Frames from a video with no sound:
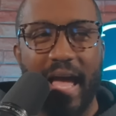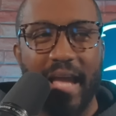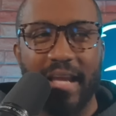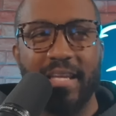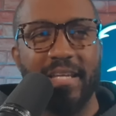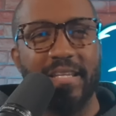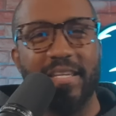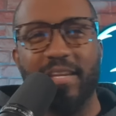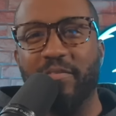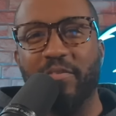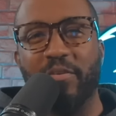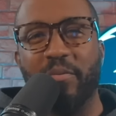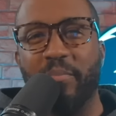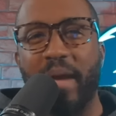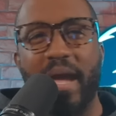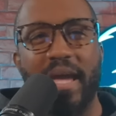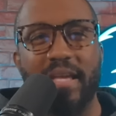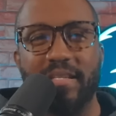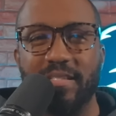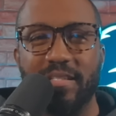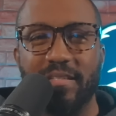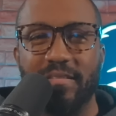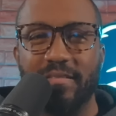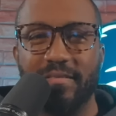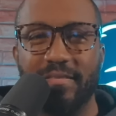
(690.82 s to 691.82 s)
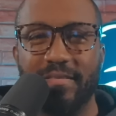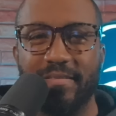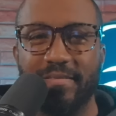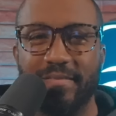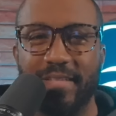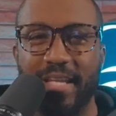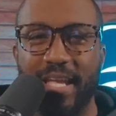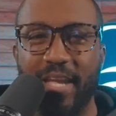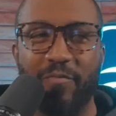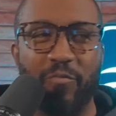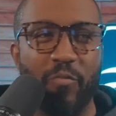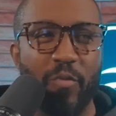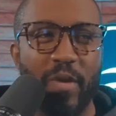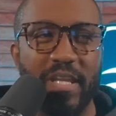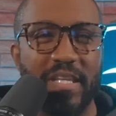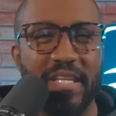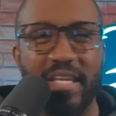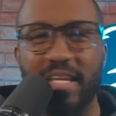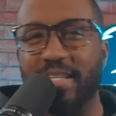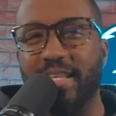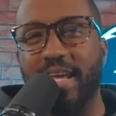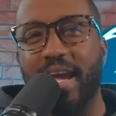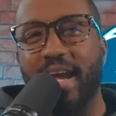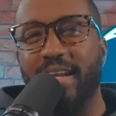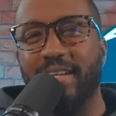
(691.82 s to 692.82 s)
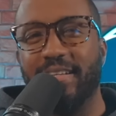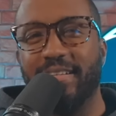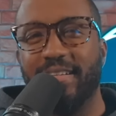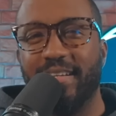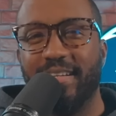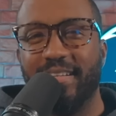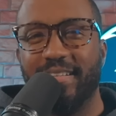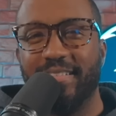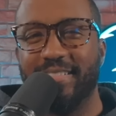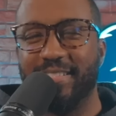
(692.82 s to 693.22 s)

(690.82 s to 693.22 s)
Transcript: I couldn't even imagine if we did that.